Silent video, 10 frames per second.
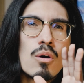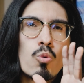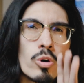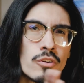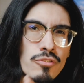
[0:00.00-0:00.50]

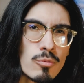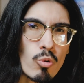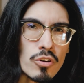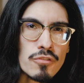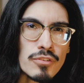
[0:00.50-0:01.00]
One of the
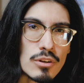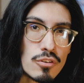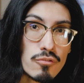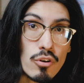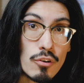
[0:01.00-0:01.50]
worst
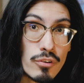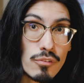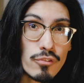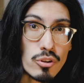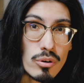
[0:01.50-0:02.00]
fears for a
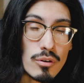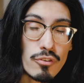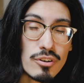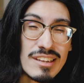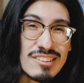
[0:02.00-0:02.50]
film
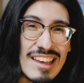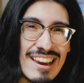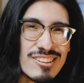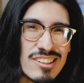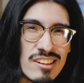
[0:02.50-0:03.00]
photographer is
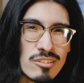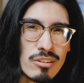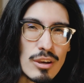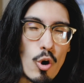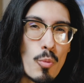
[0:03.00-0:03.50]

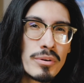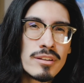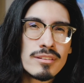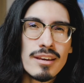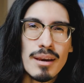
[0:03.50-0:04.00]
accidentally
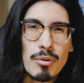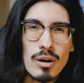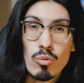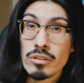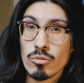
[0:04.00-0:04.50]
opening the
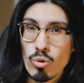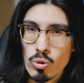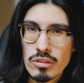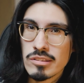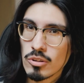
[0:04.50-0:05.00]
camera while the
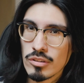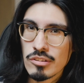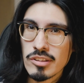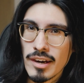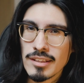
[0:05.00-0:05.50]
roll is still
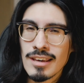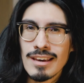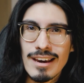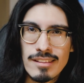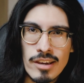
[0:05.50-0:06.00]
inside.
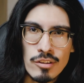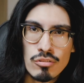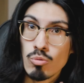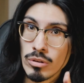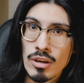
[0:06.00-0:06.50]
And
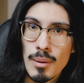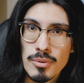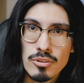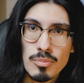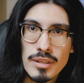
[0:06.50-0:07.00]
that's what
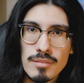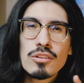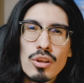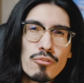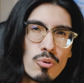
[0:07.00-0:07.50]
happened to me.
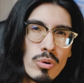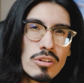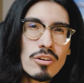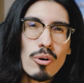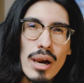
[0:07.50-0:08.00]
So if you want
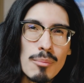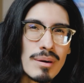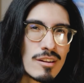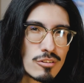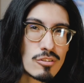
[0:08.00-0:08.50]
to know how I
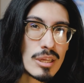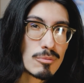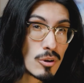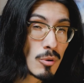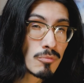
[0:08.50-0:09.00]
managed to save
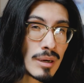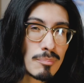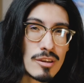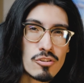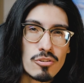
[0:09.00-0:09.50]
some of my
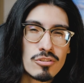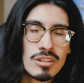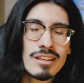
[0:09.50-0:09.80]
pictures,